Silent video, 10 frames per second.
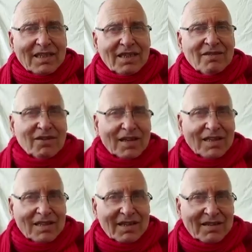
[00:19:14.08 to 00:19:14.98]
Israel,
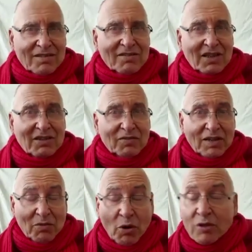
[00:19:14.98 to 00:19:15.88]
in Jezebel,
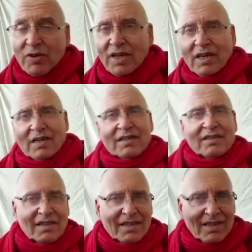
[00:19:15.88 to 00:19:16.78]
they worked very hard.
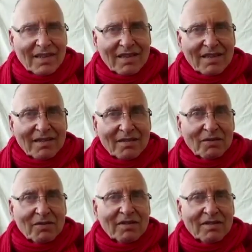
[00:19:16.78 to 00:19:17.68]

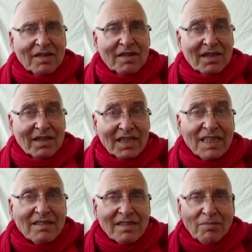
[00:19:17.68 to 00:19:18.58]
Then they
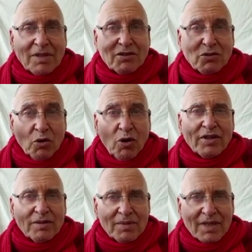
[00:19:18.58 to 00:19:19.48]
needed something to hold
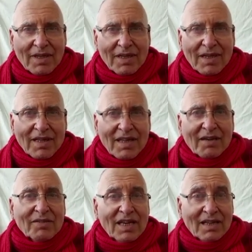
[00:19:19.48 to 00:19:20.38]
them. The
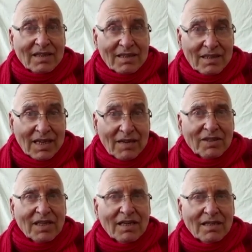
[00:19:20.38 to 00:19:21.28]

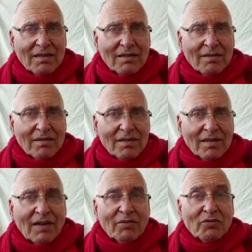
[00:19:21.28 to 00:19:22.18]
everyday
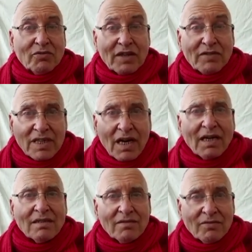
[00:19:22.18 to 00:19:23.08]
life was very, very
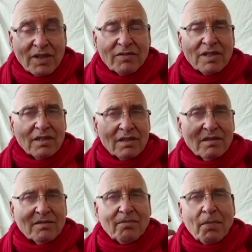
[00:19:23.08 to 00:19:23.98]
hard. Very, very
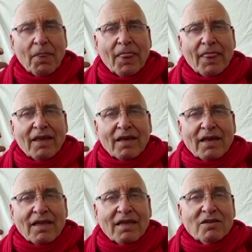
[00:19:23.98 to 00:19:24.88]

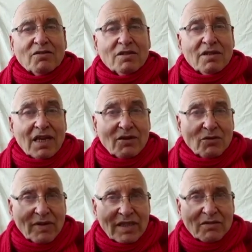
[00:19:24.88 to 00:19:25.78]
hard. They had to
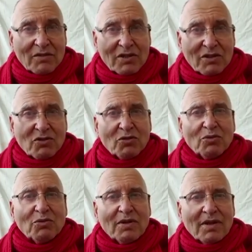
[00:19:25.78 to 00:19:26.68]
find a reason to